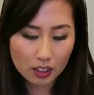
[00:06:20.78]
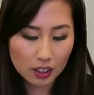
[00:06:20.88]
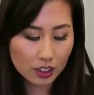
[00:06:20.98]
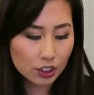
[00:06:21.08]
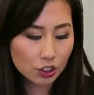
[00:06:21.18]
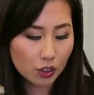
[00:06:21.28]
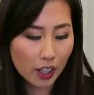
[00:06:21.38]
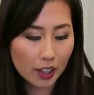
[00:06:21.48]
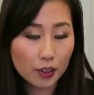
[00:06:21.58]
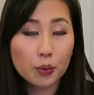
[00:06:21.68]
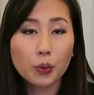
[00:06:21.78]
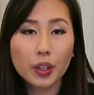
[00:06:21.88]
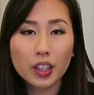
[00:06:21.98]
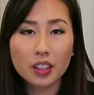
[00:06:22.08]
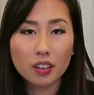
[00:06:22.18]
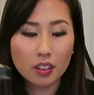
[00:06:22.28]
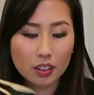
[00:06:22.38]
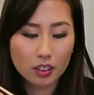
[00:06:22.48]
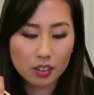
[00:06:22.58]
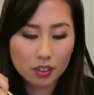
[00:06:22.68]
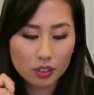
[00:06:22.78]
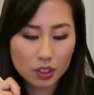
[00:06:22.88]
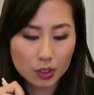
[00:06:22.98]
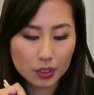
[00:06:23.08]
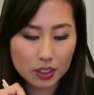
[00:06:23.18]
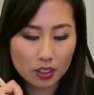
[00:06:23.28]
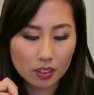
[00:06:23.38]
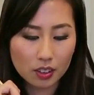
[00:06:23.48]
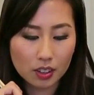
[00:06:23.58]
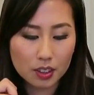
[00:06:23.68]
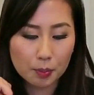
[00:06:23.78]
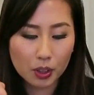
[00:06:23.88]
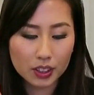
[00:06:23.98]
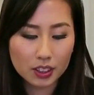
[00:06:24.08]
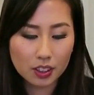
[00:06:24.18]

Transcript: Let's try it with the tamari